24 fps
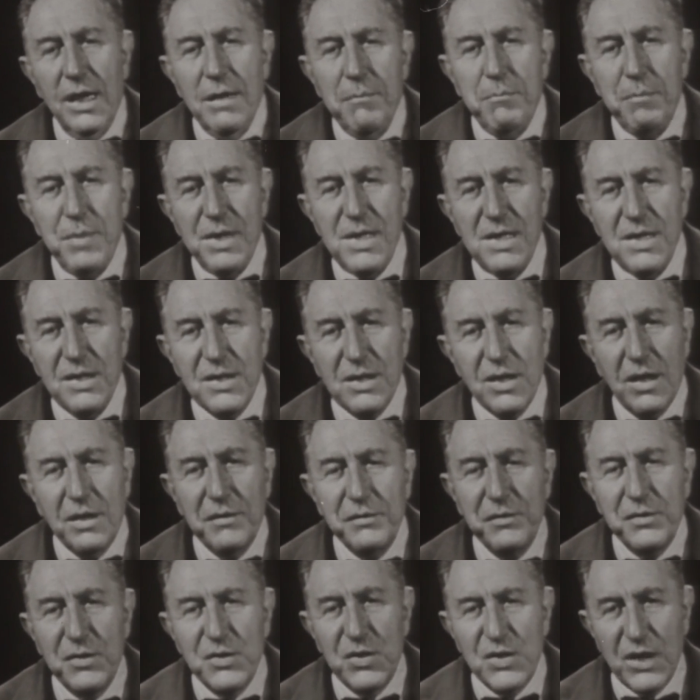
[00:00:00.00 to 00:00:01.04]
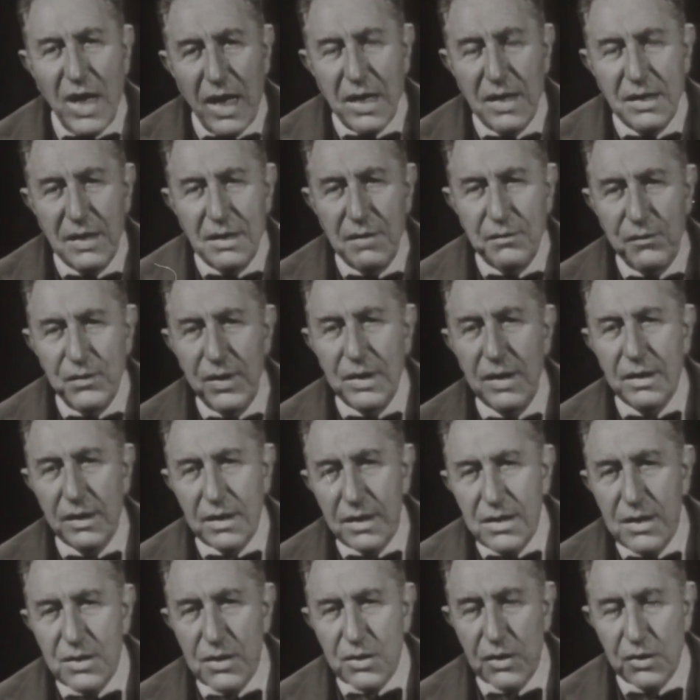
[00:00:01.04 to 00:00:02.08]
a piece of scientific
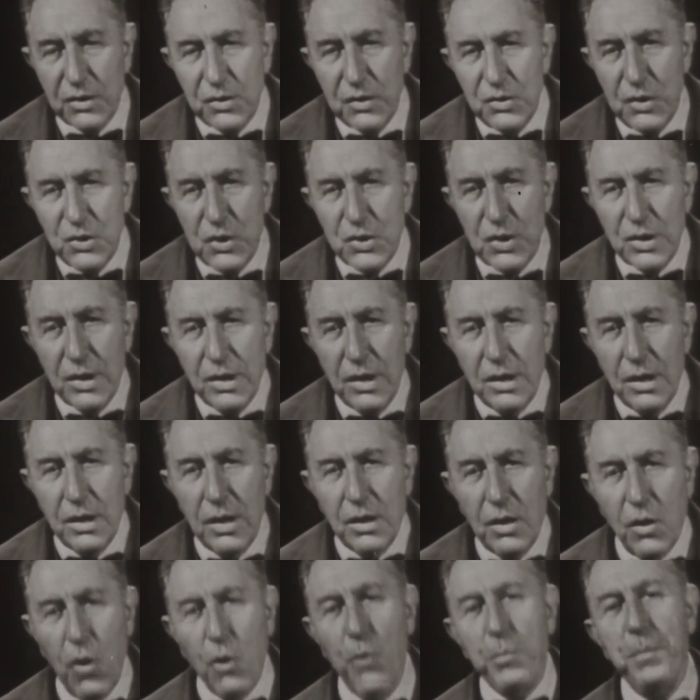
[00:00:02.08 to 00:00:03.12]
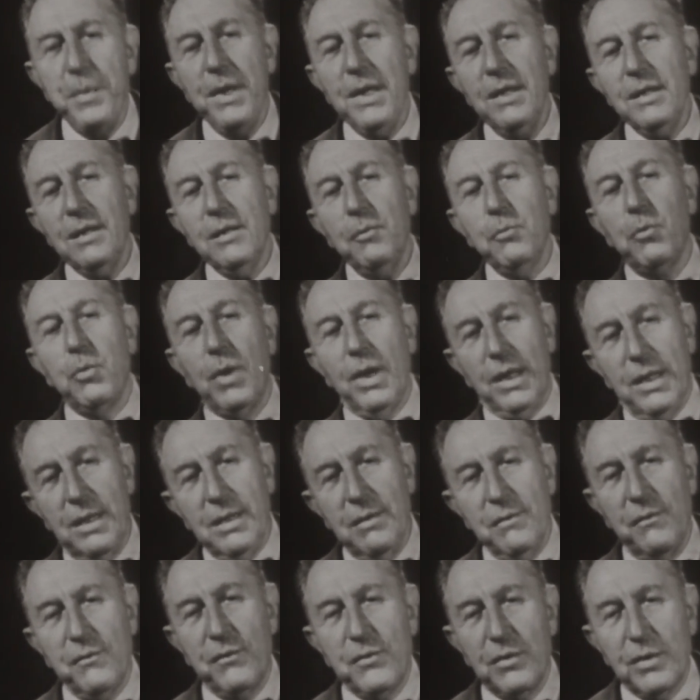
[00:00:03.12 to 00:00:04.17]
research opening the way
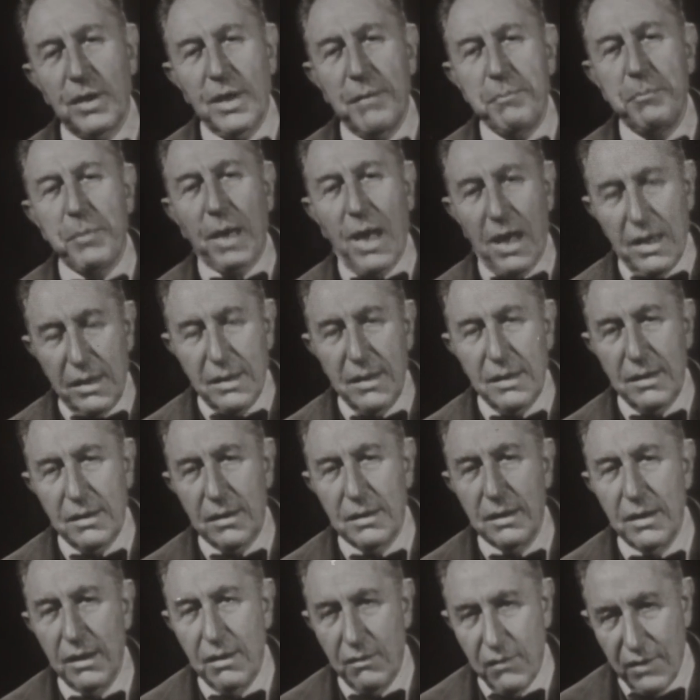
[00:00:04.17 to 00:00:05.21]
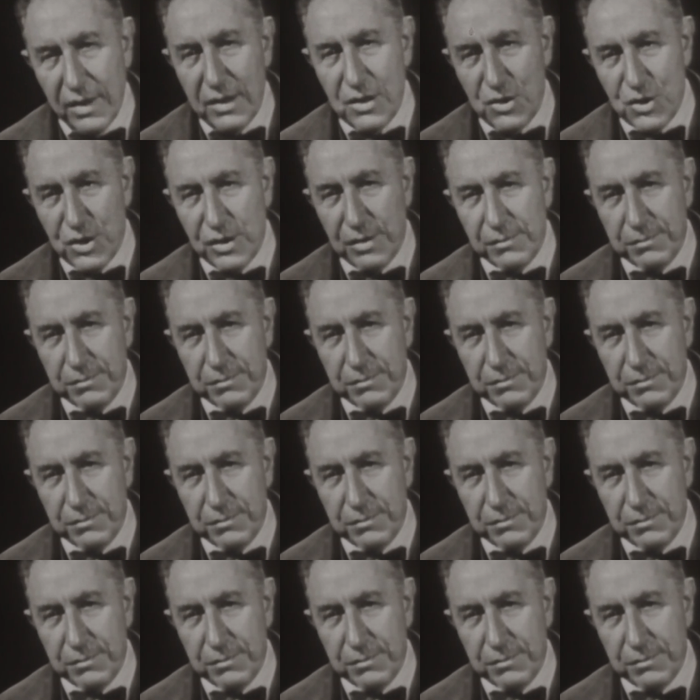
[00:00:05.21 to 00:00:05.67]
for a practical invention.